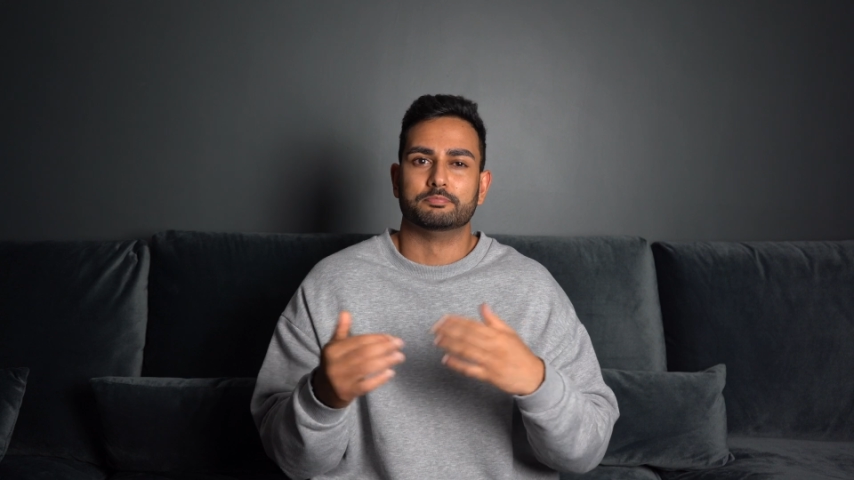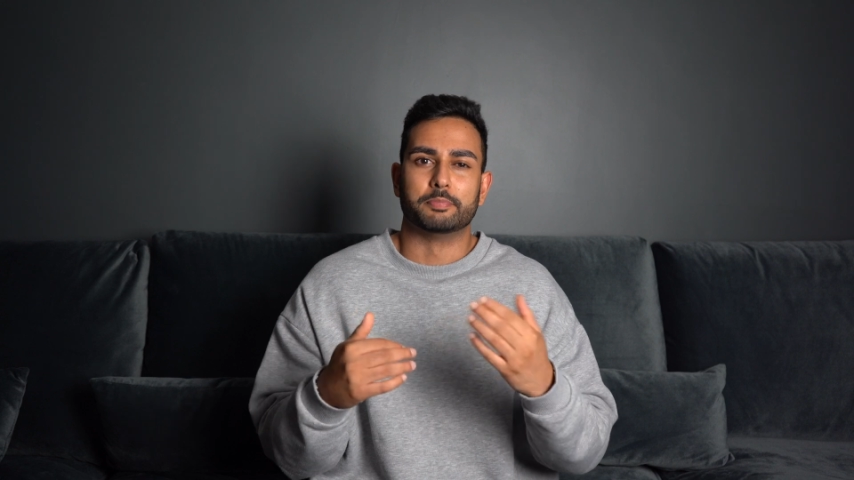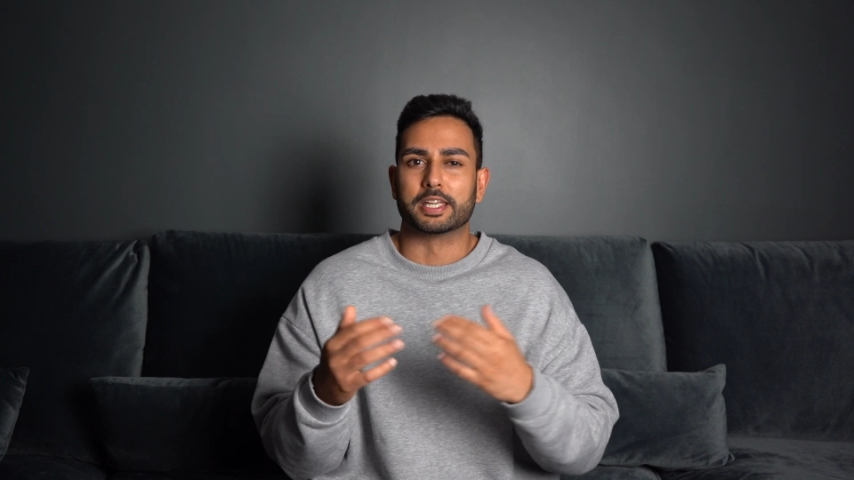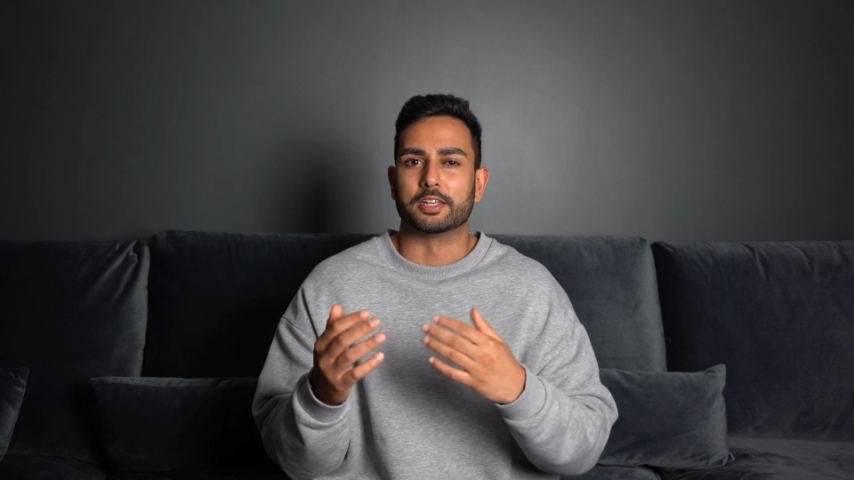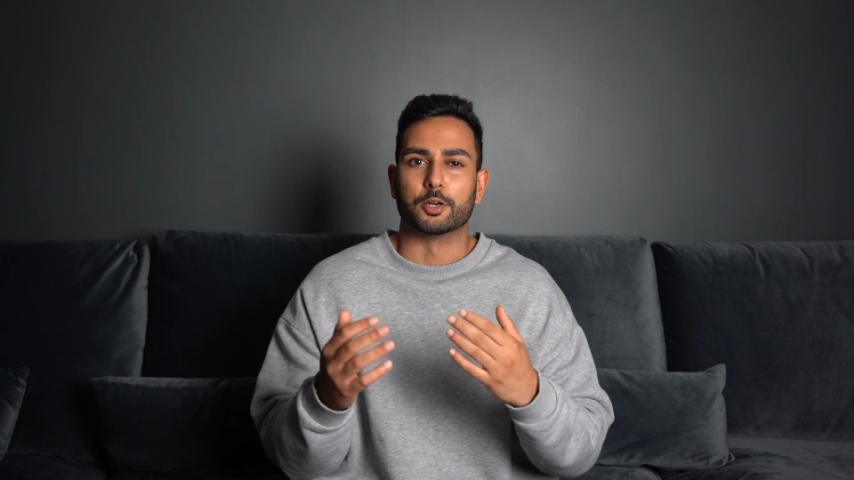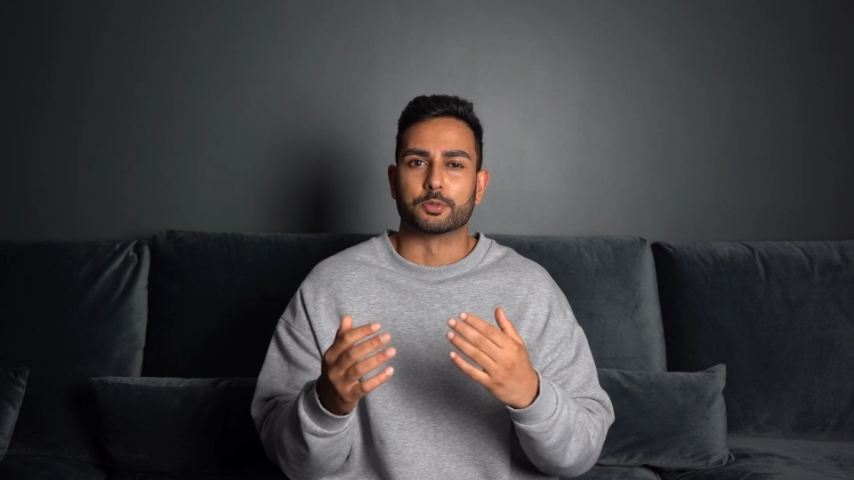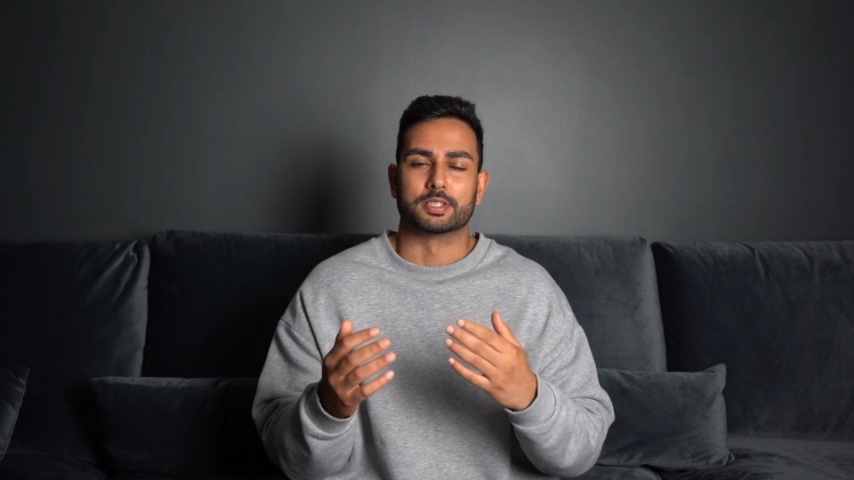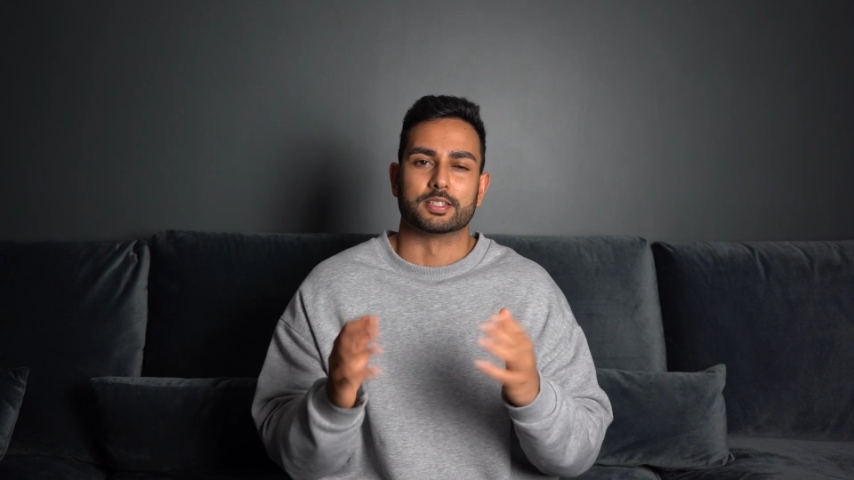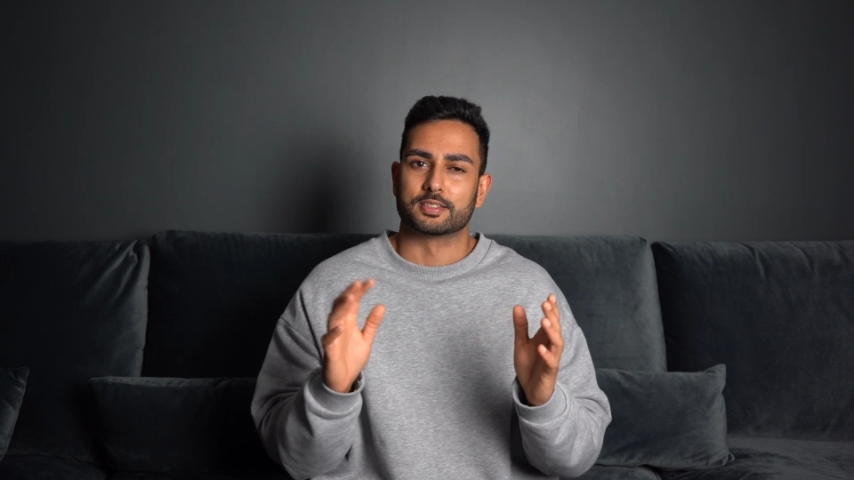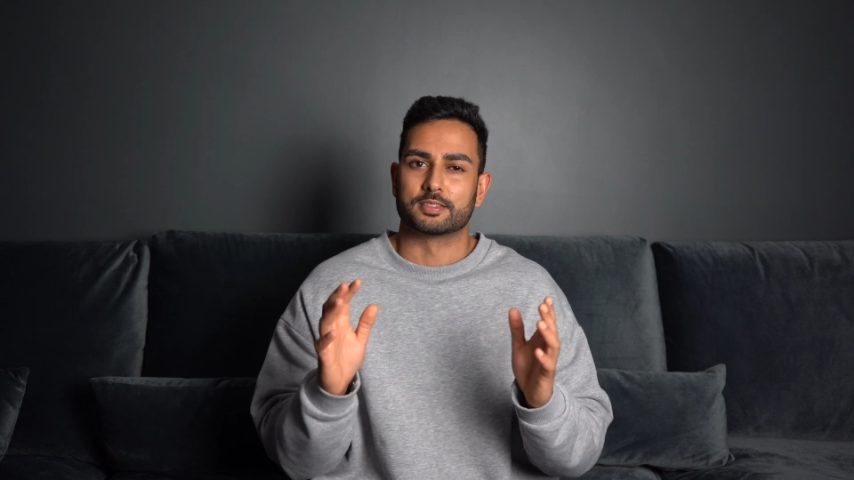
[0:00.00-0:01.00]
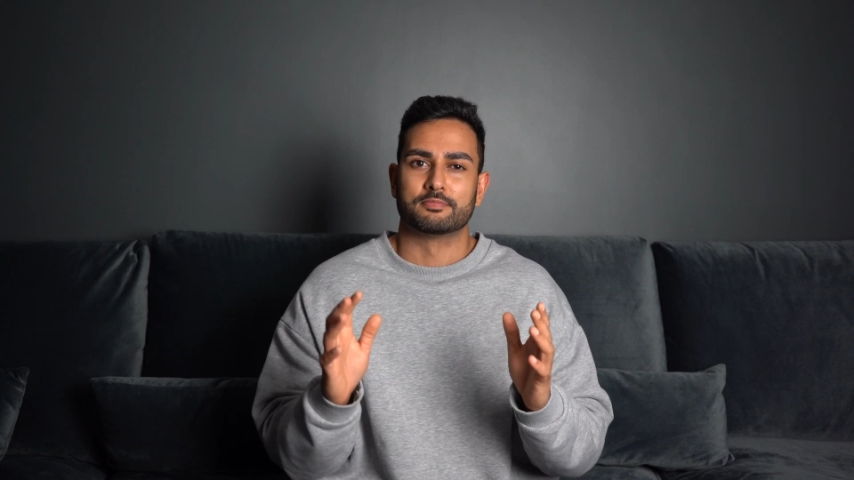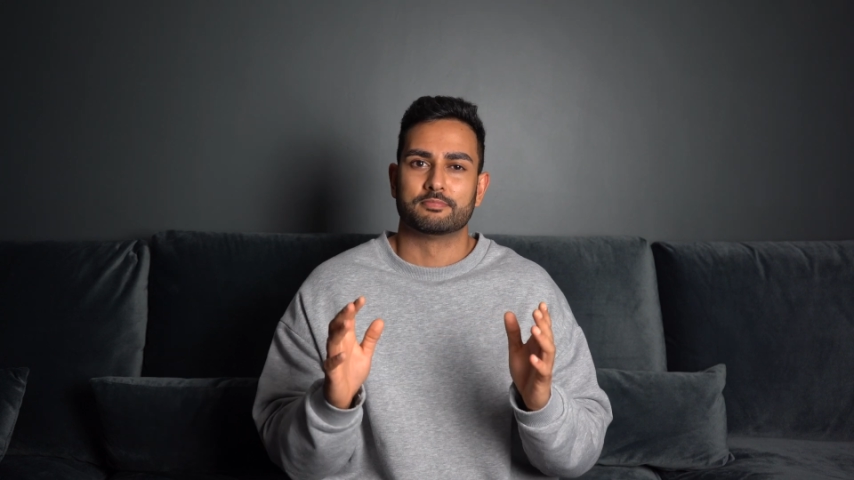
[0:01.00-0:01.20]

making notes is